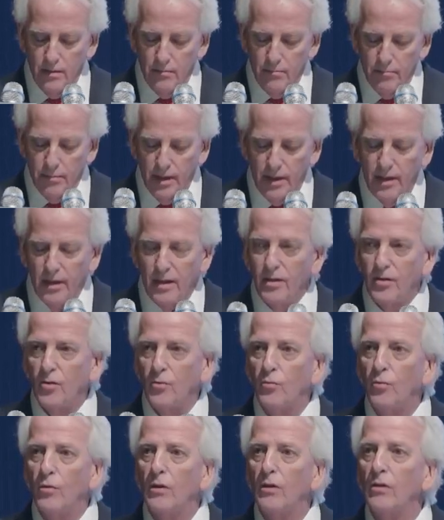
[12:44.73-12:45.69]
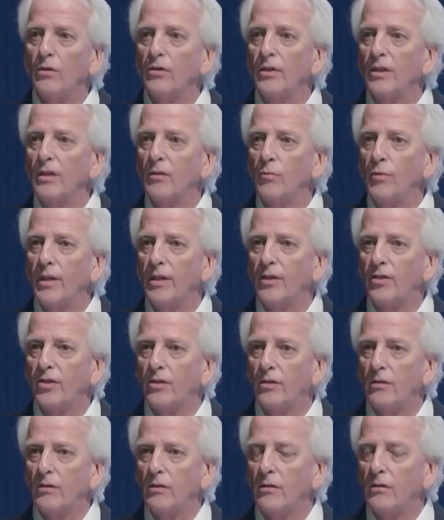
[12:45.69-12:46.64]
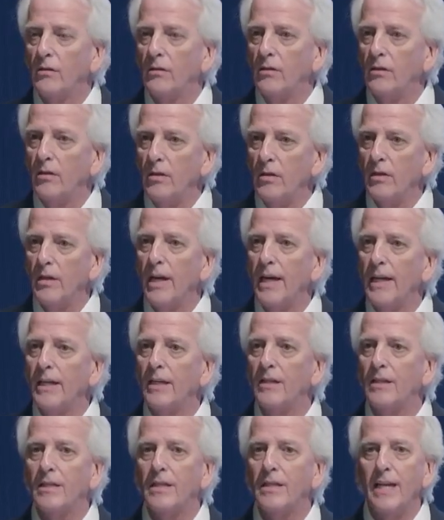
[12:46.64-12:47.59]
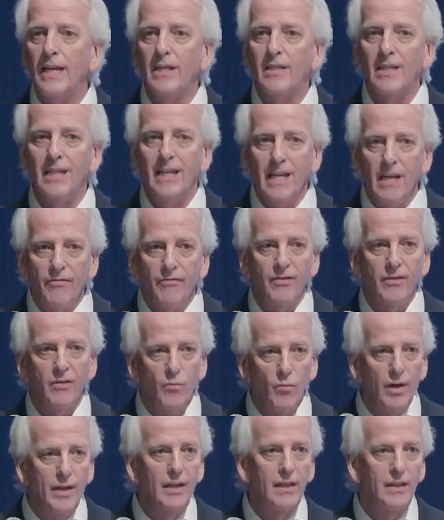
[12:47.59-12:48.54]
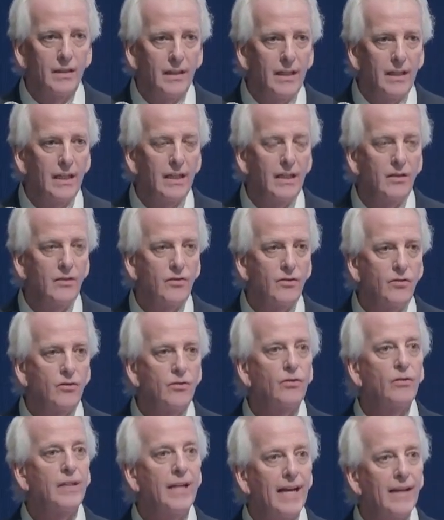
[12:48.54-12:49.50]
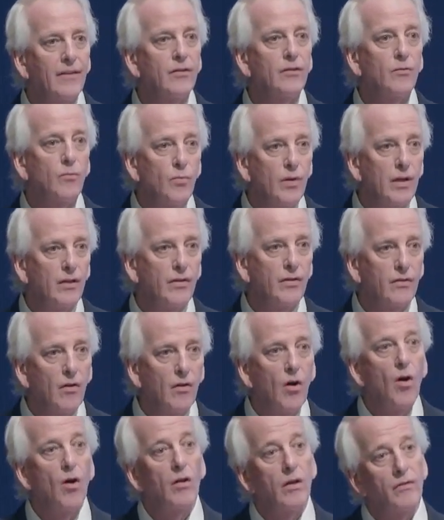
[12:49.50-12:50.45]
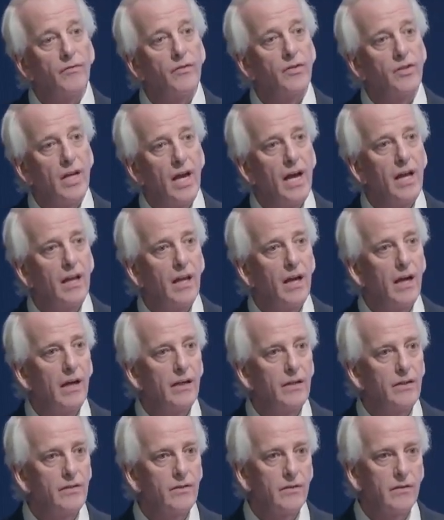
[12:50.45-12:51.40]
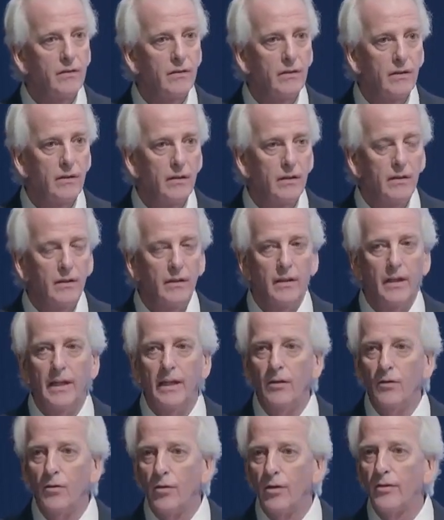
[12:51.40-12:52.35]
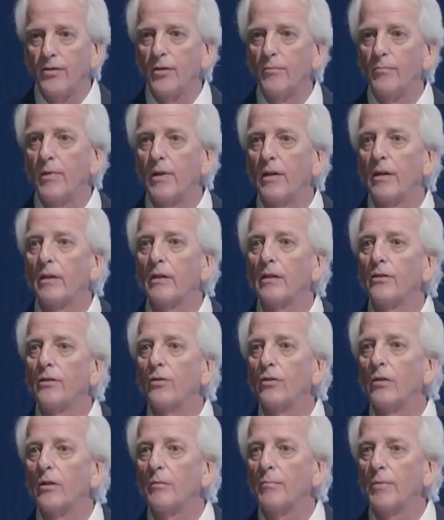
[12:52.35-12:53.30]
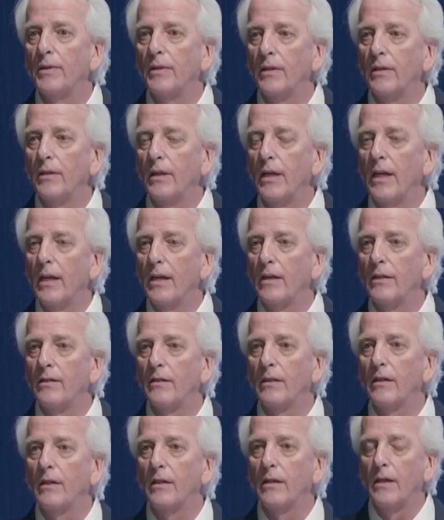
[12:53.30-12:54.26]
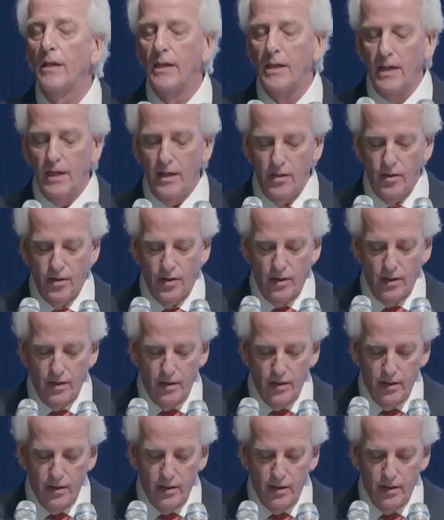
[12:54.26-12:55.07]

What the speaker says: but it is a world in which the United States, if and when it leads, together with all of its allies in North America, Europe, and Asia,